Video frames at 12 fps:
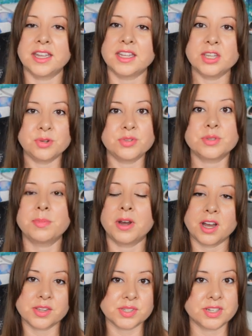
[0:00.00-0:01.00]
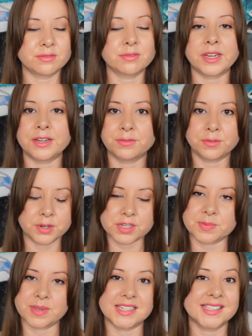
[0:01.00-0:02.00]
use positive
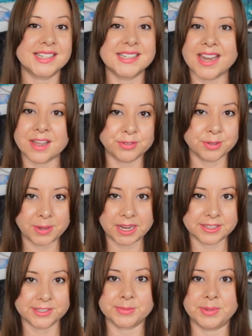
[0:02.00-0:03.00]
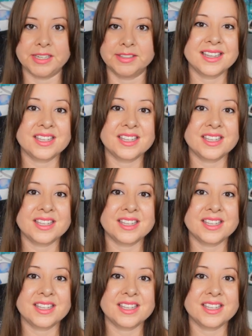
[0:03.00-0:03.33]
reinforcement, never punishment.